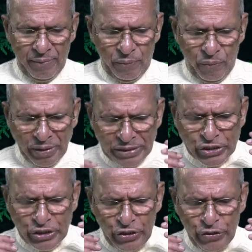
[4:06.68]

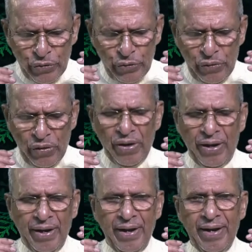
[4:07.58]
once you
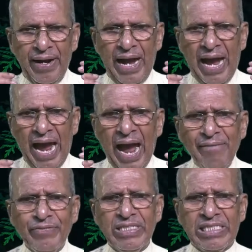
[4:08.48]

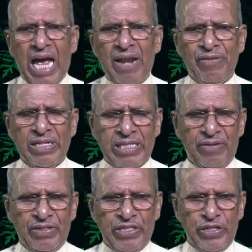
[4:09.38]
have this
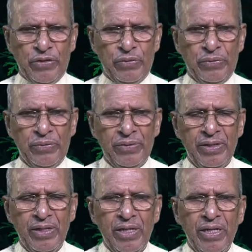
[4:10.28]
salvation within you,
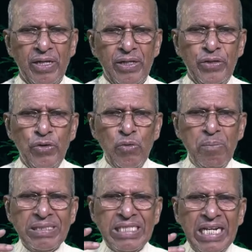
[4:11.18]
you
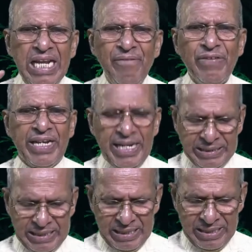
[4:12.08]
must live in
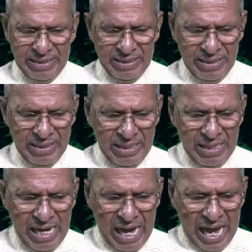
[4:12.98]
it
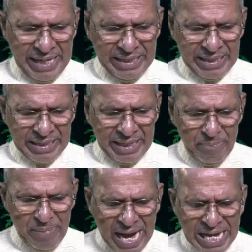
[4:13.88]
and
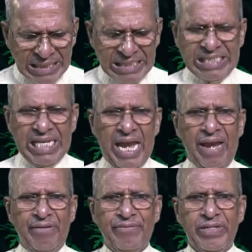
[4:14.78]
remain
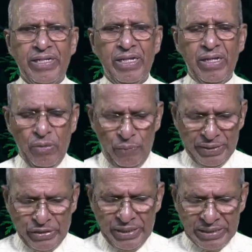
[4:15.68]
saved,
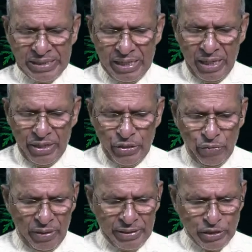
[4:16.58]
which is
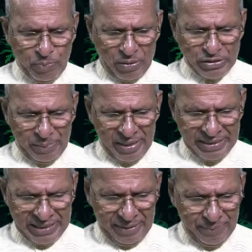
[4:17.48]
your
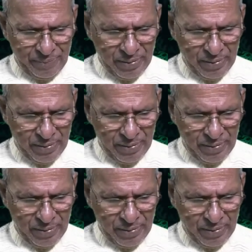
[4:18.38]
responsibility.